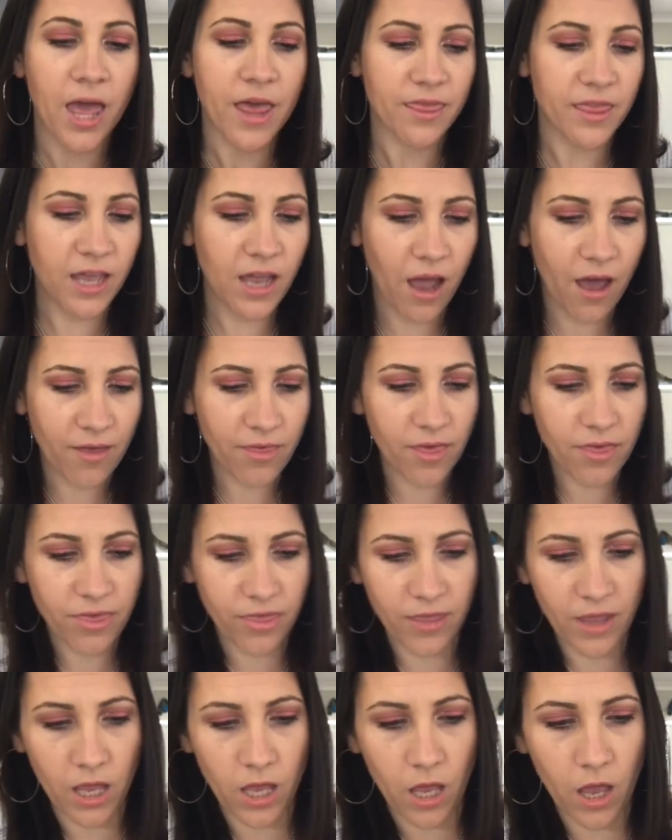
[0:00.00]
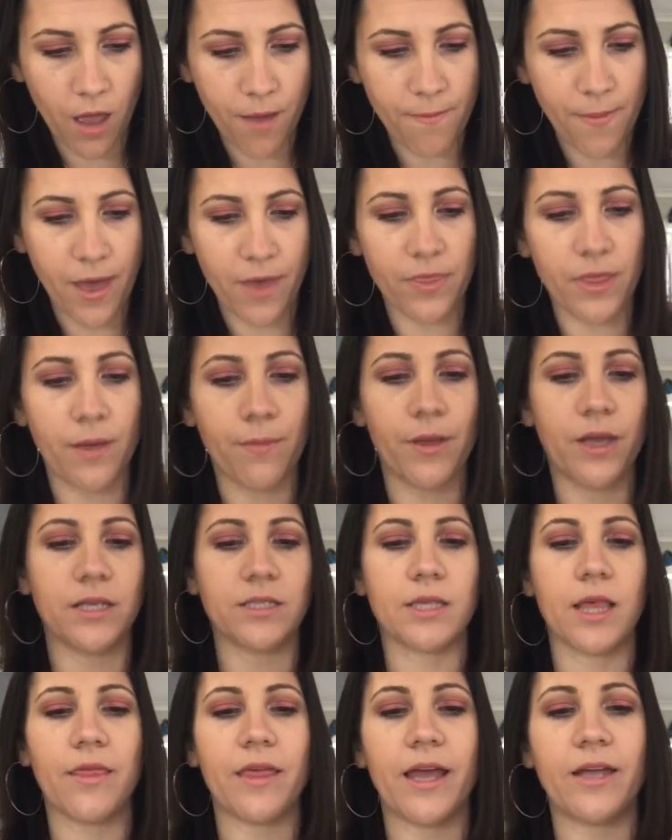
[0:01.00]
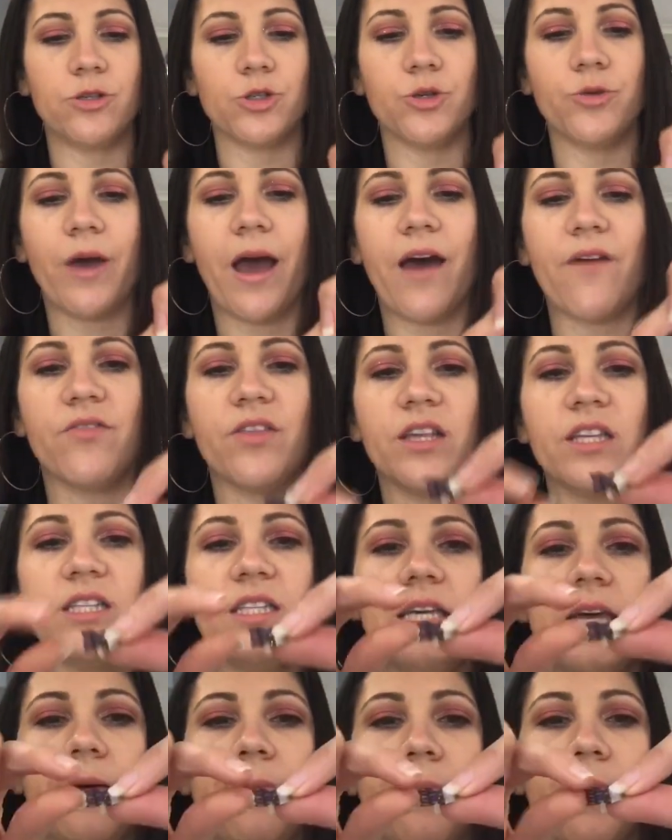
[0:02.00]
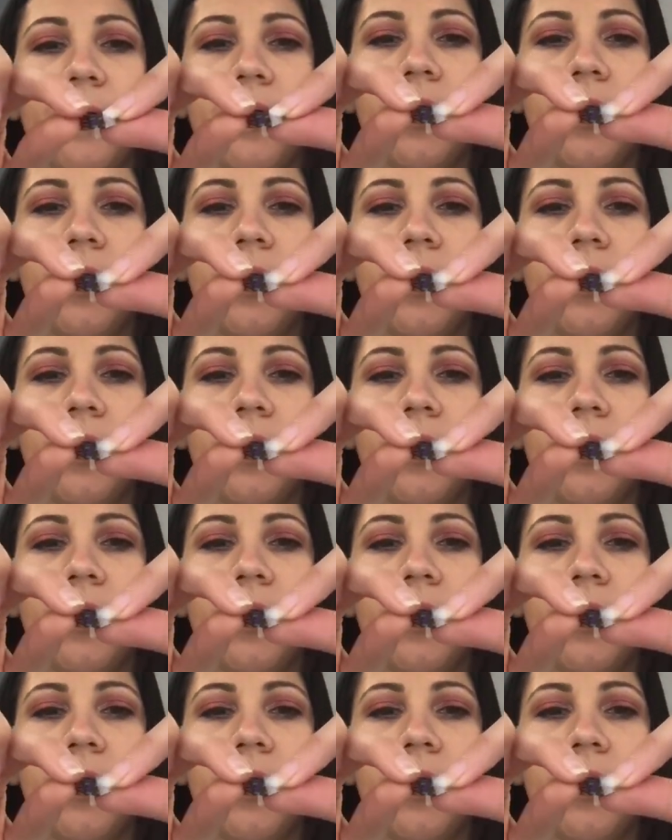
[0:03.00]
The other thing about them is that they do have the tip,